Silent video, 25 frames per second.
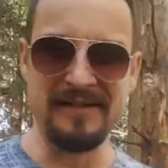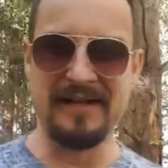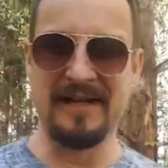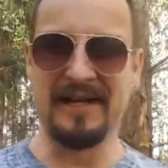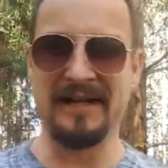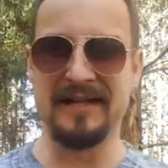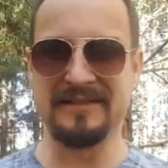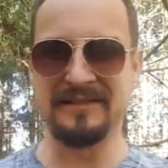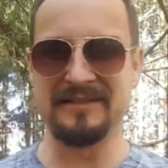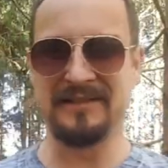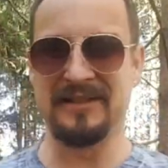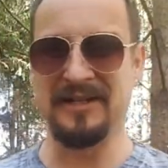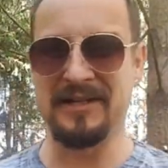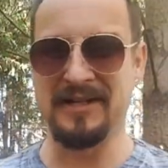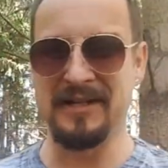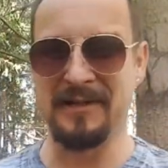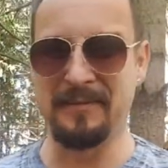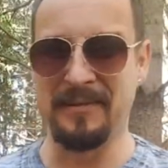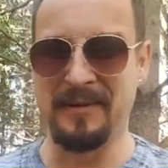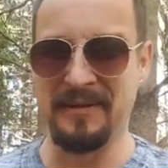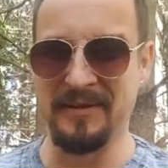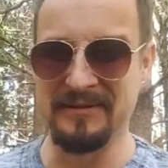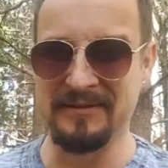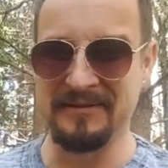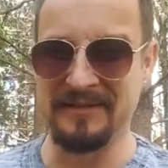uh, talk
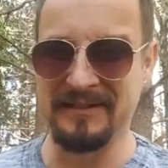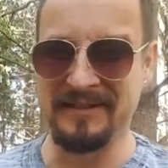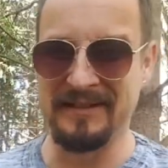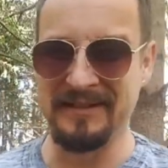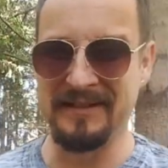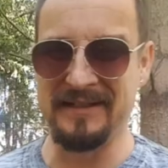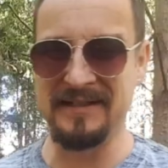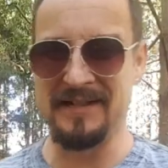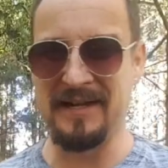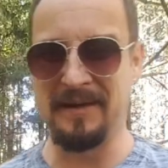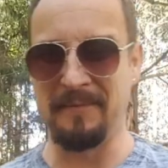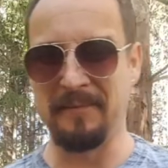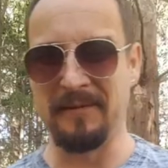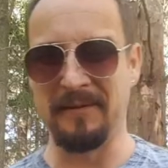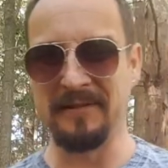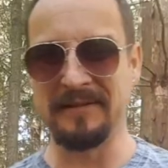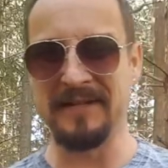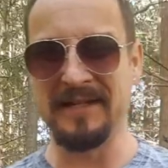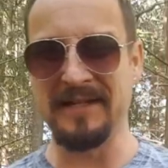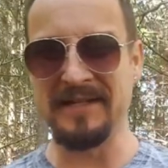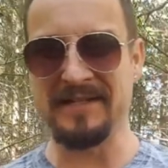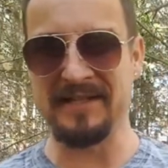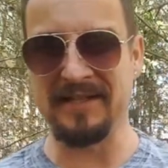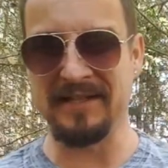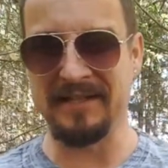about a couple of
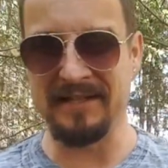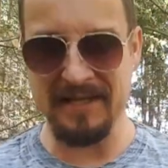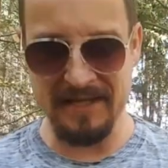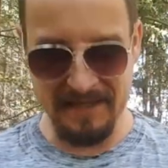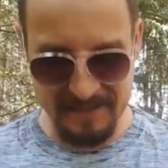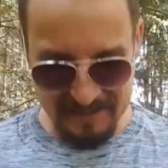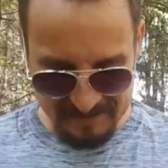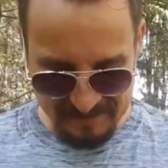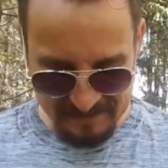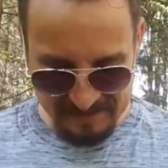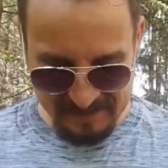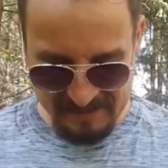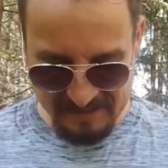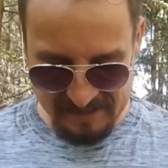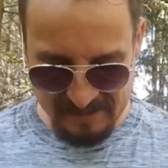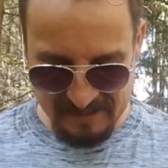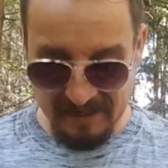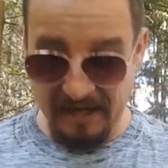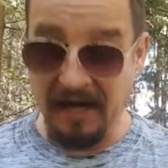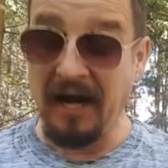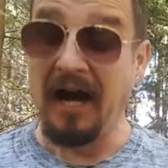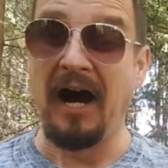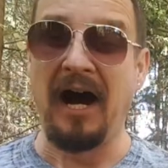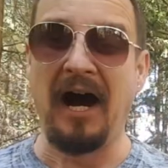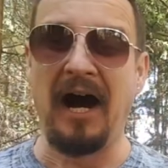things today.
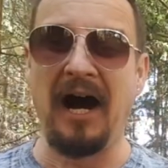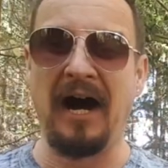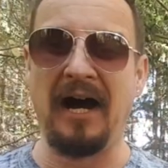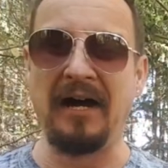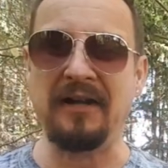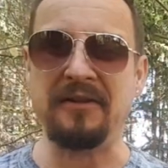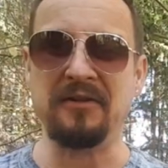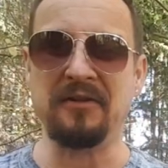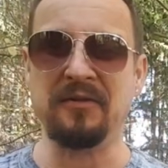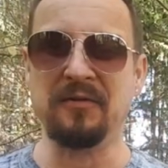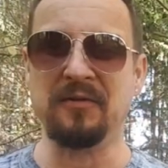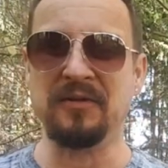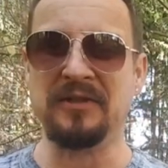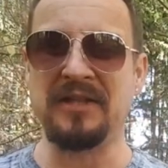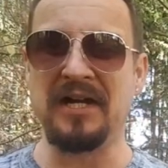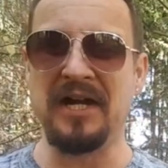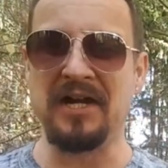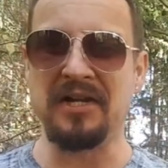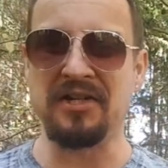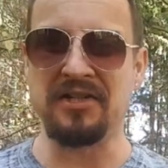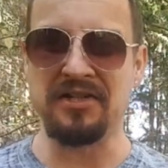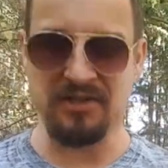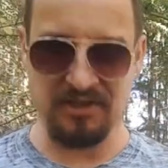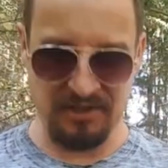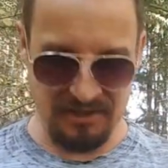Uh, you would
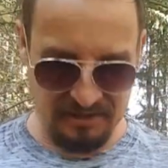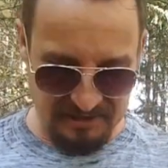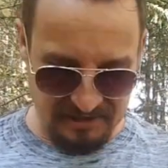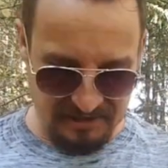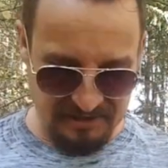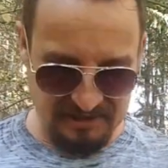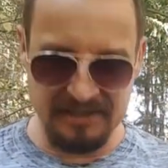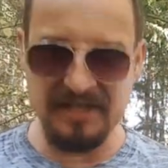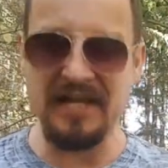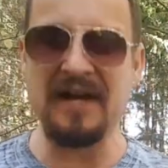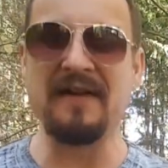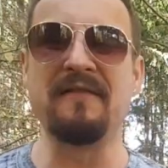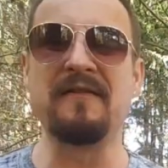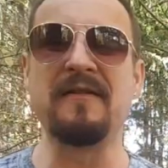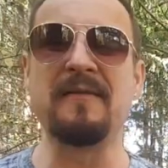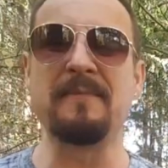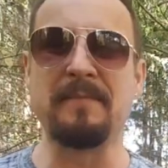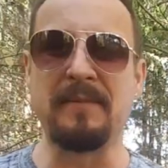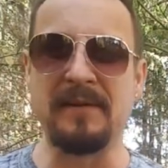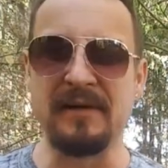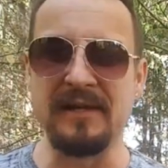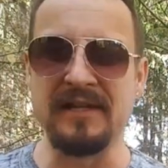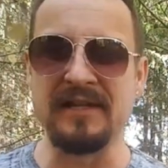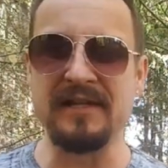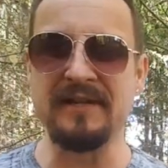actually never
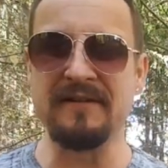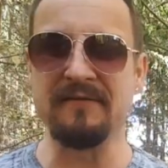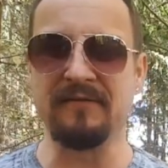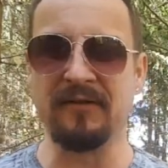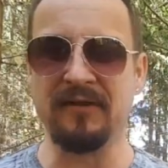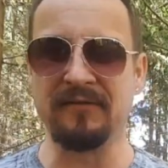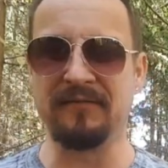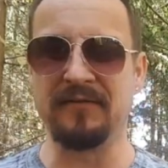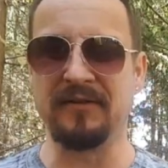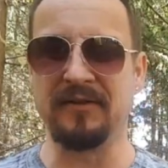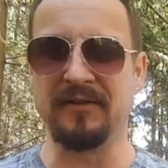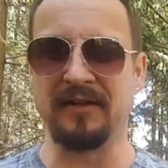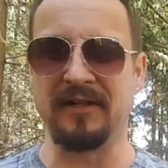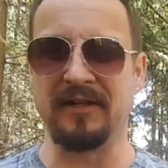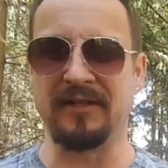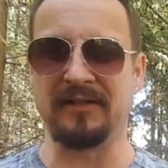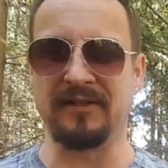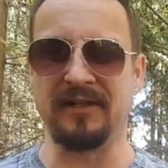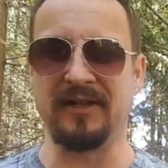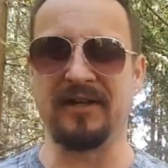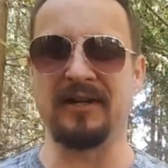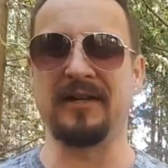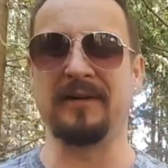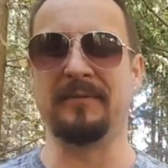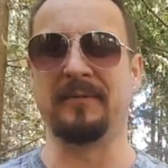believe what we're gonna
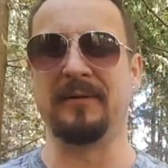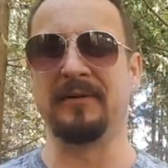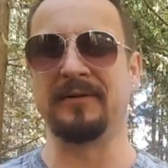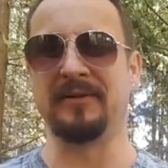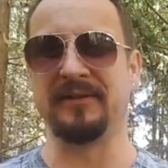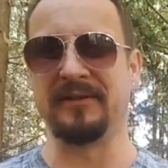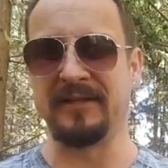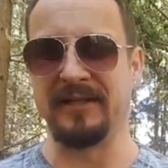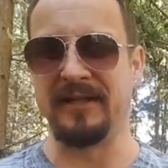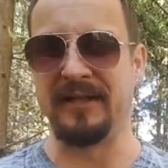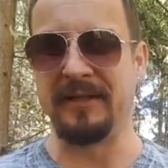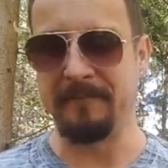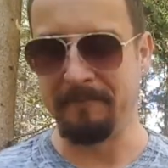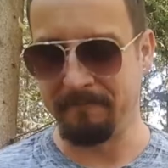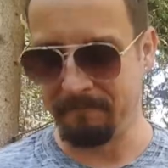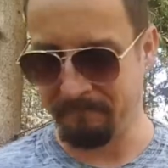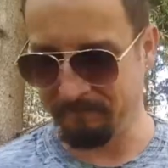talk about today.